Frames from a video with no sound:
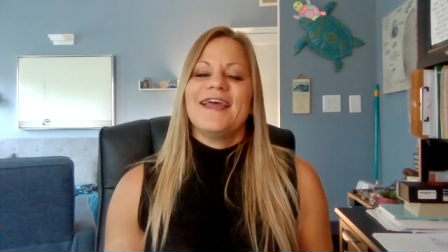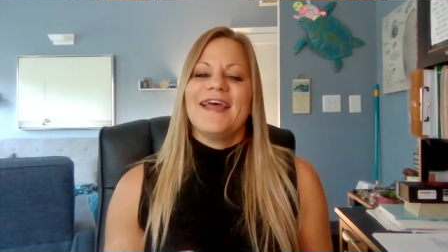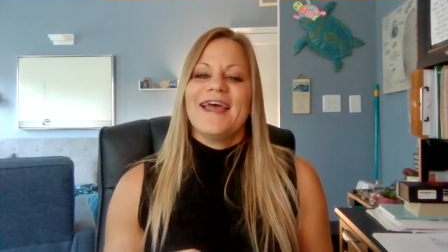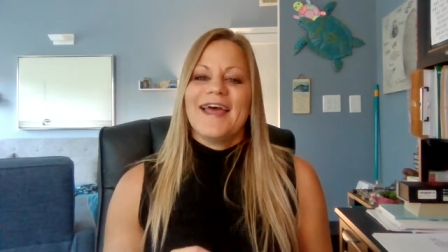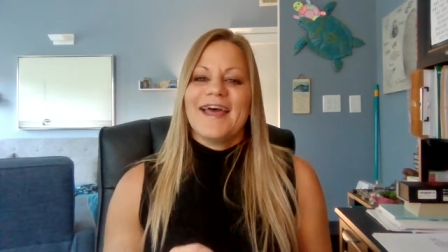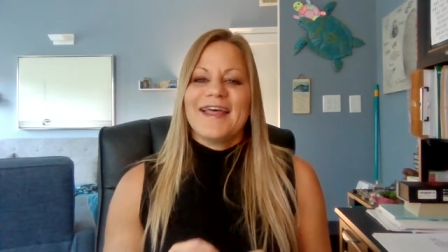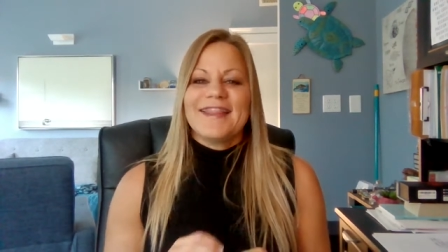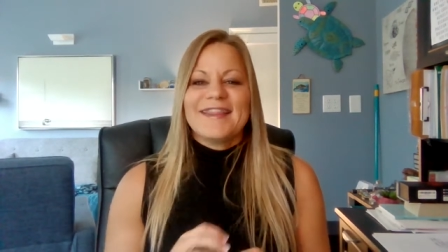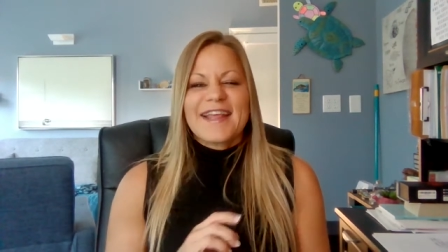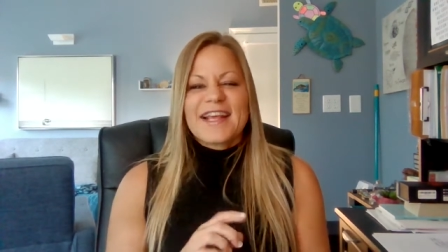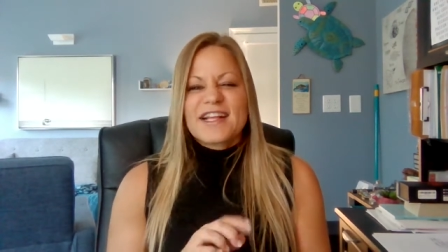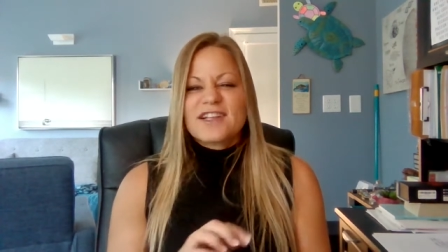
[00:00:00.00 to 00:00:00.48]

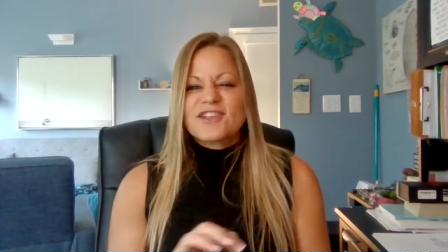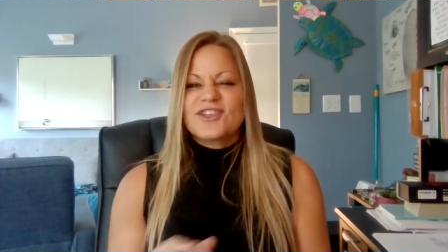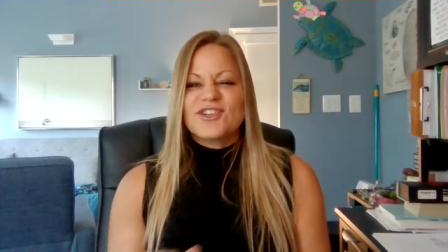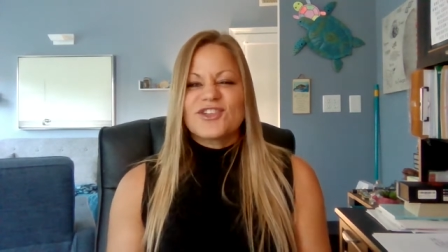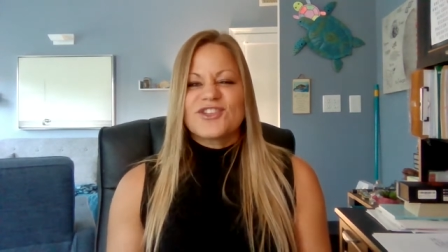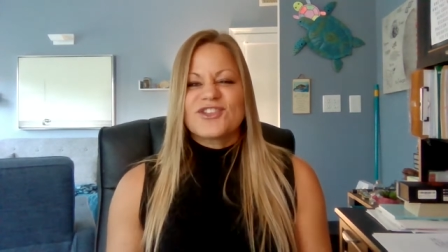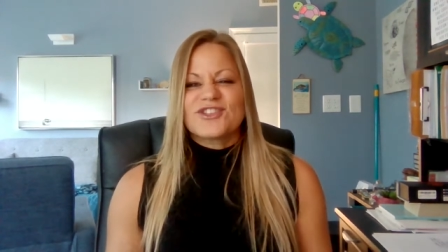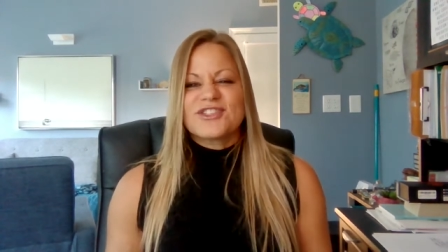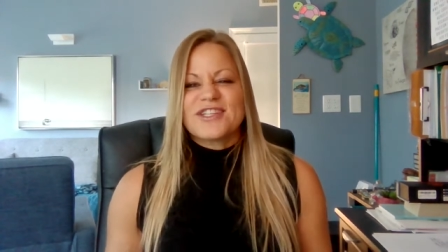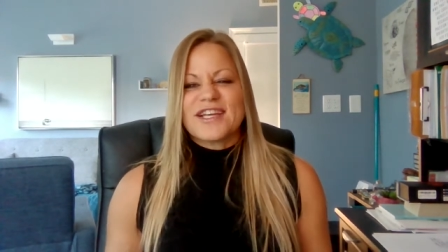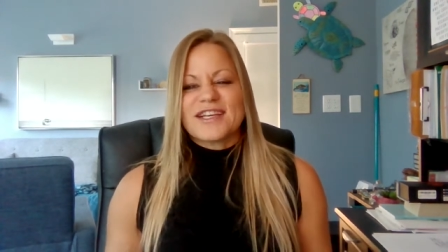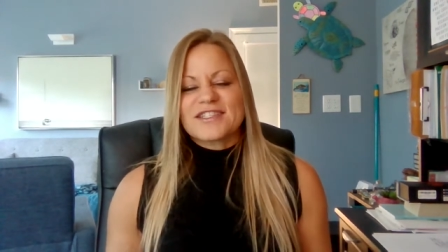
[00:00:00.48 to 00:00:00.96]
and they clear
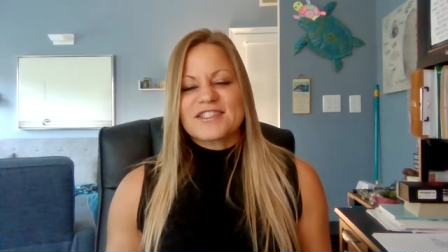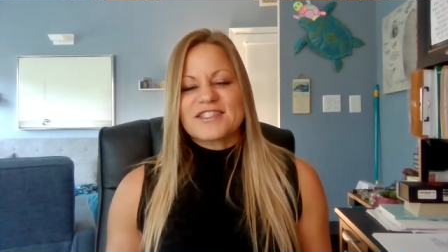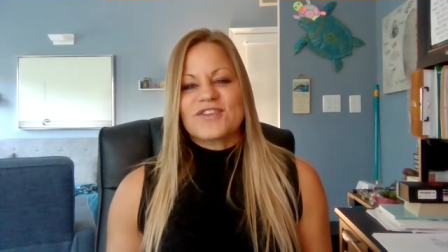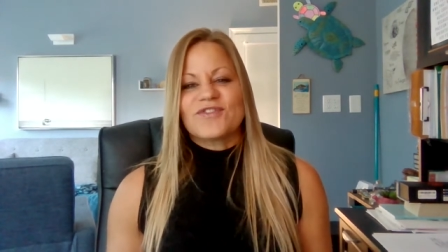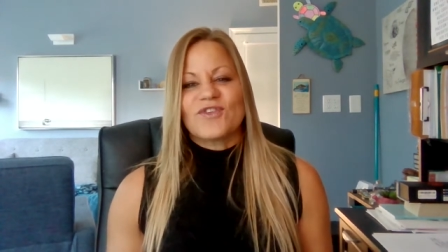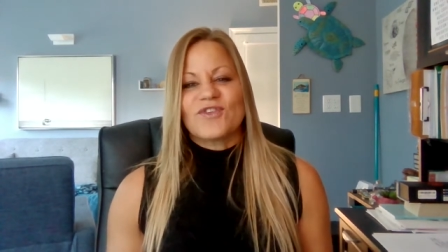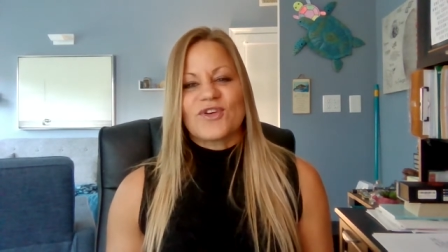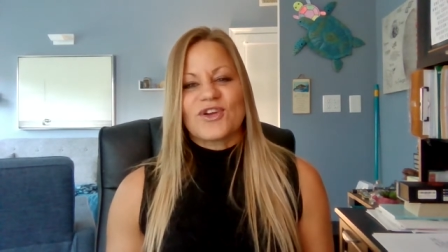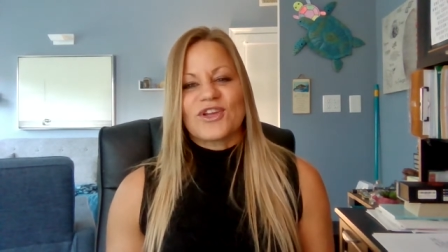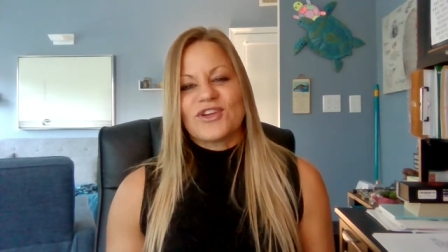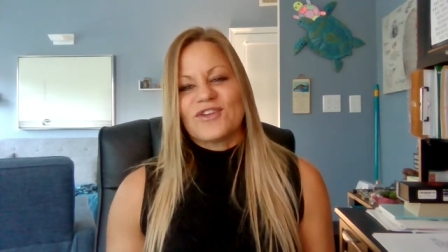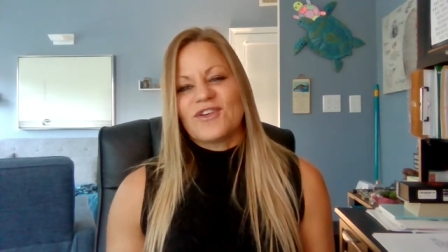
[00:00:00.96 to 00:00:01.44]
your desk
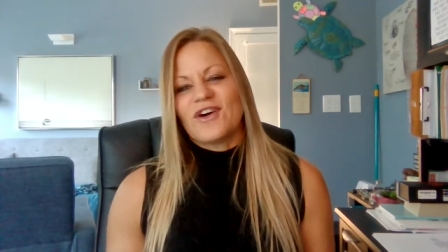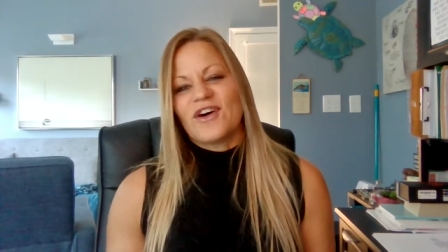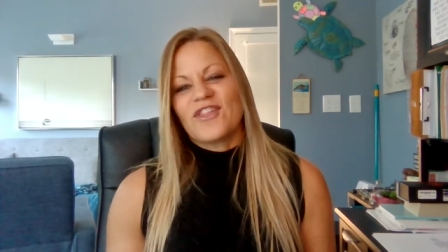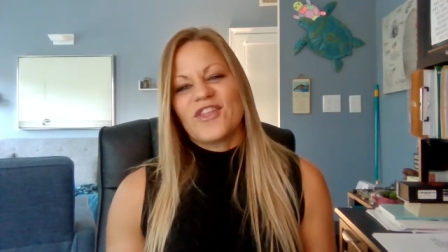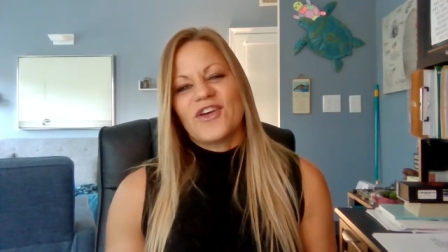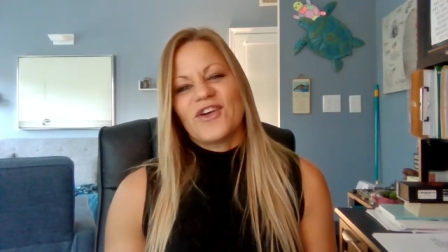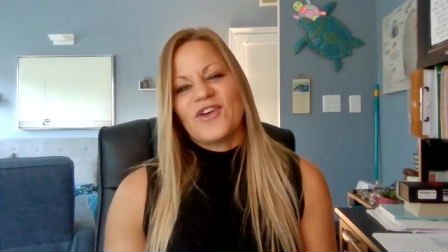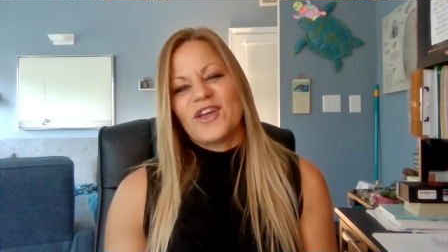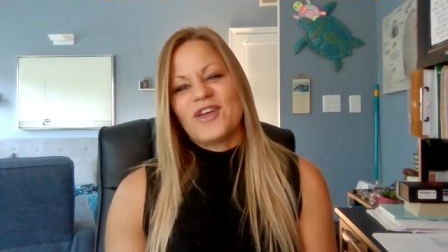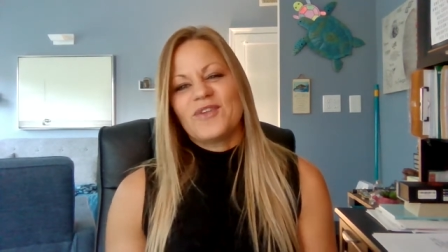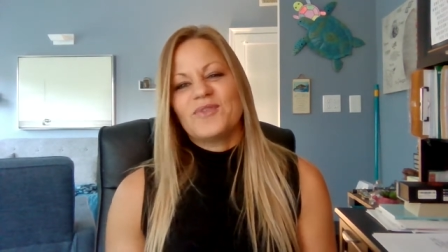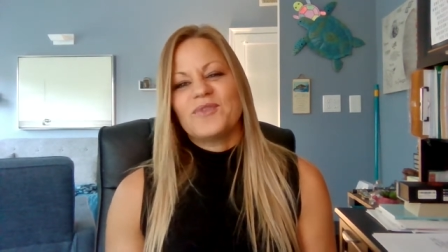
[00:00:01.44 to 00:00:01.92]
for you although
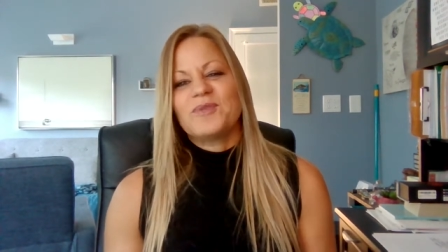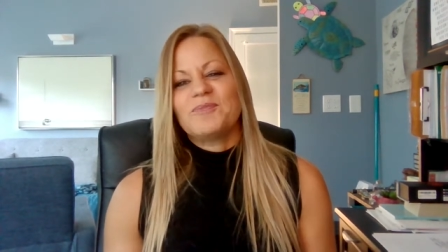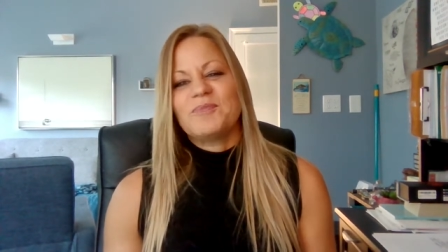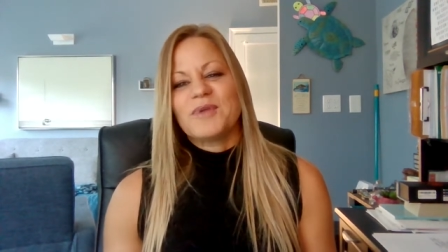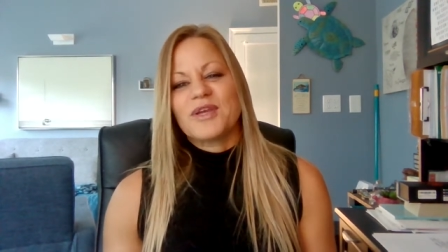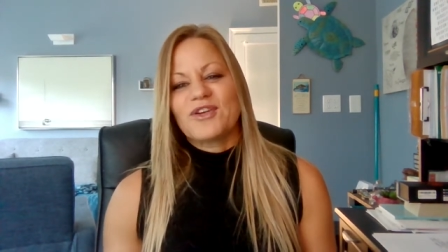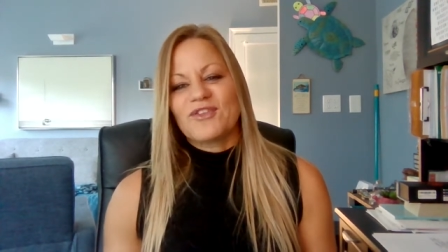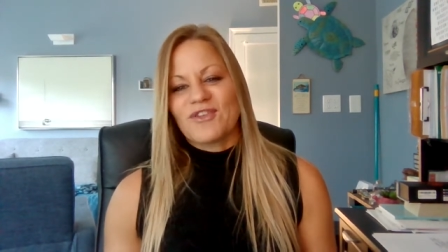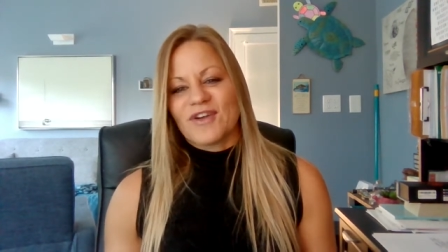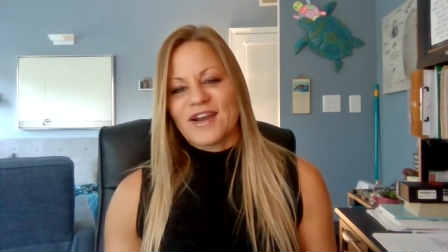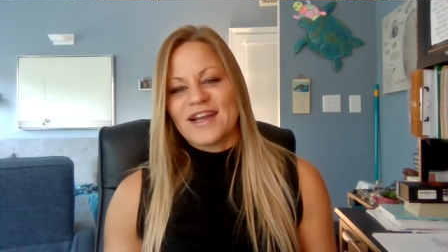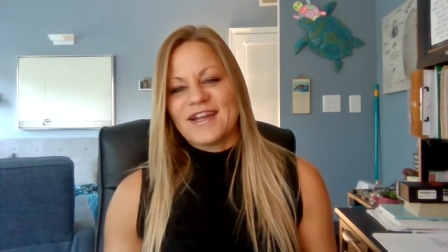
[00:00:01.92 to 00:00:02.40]
it would be
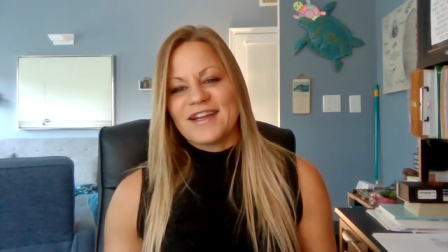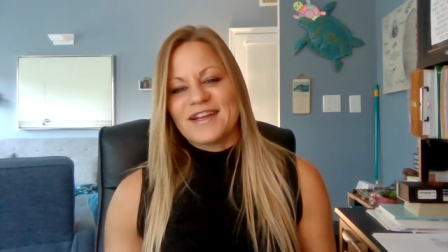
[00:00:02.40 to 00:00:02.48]
great